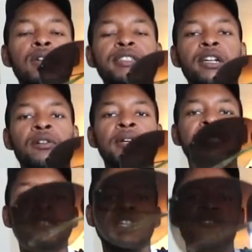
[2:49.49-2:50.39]
So
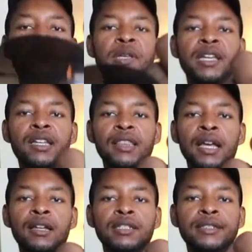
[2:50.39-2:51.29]
instead of being
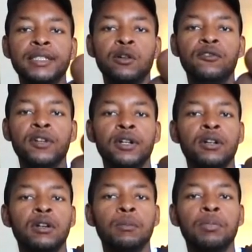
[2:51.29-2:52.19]
that
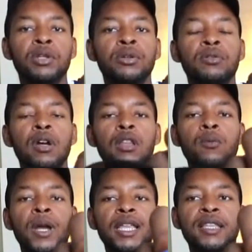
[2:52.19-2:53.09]
silver blue
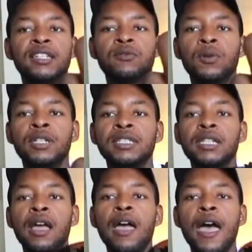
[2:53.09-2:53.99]
colorway, these
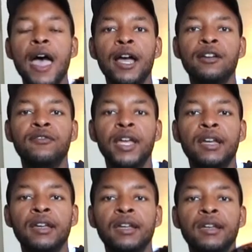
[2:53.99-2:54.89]
ones have
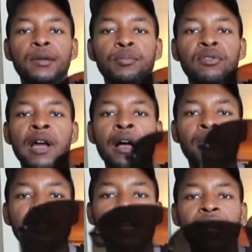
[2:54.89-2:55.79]
a
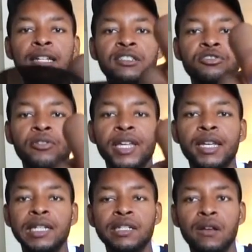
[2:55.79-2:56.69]
brown lens
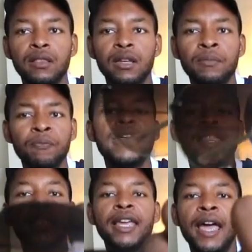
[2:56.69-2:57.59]
gradient on them. And
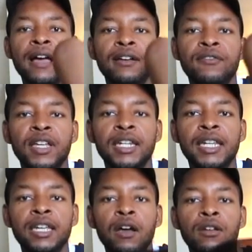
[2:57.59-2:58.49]
then they have a
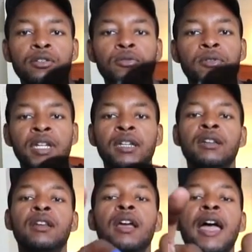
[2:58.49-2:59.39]
neon
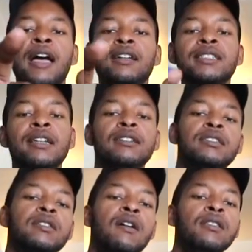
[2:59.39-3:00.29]
green
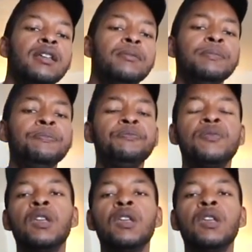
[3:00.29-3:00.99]
accents on them.